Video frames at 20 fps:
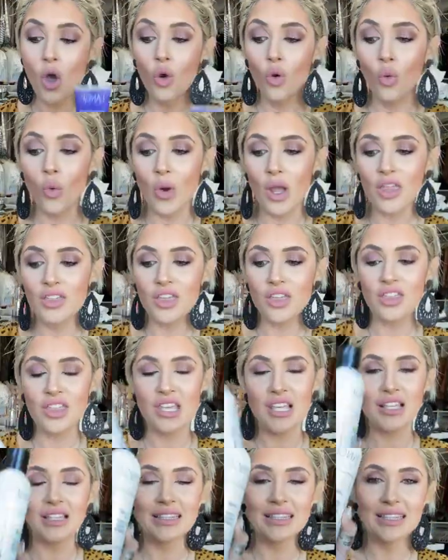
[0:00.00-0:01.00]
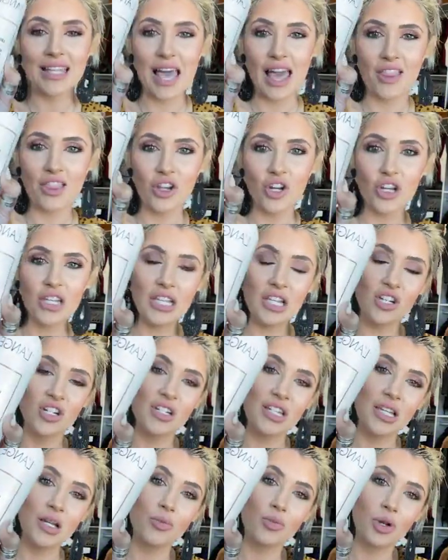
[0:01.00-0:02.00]
with the Lather
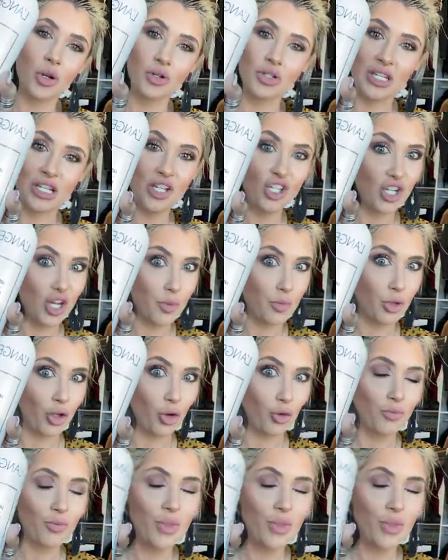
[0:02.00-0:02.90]
Keratin Protein Shampoo.